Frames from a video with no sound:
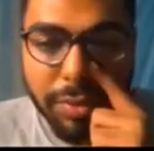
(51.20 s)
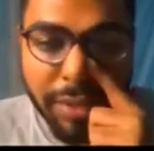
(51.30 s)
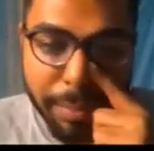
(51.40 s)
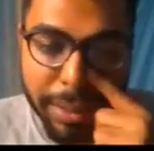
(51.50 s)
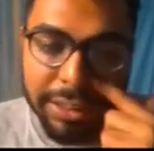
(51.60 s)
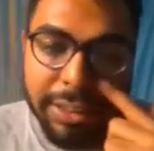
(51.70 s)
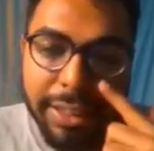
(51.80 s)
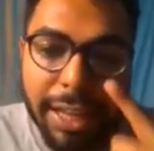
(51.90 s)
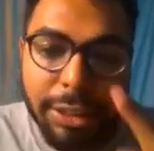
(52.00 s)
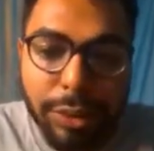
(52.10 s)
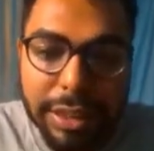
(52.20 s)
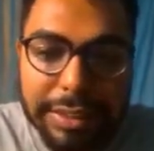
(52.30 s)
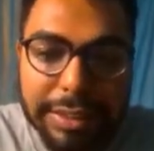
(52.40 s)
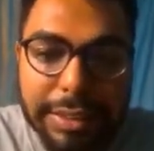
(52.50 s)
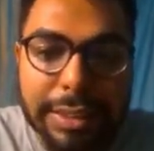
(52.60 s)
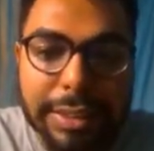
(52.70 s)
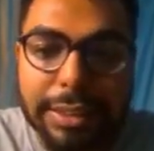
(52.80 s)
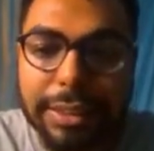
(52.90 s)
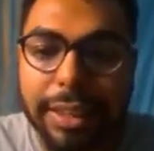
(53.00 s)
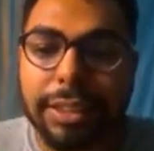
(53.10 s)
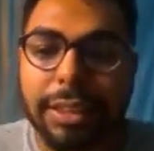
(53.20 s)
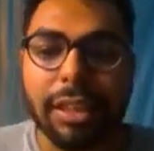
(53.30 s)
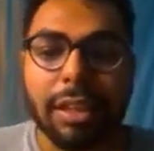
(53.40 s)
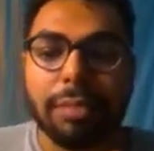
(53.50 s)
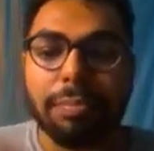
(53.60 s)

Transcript: So if I press enter, as you can see, it says,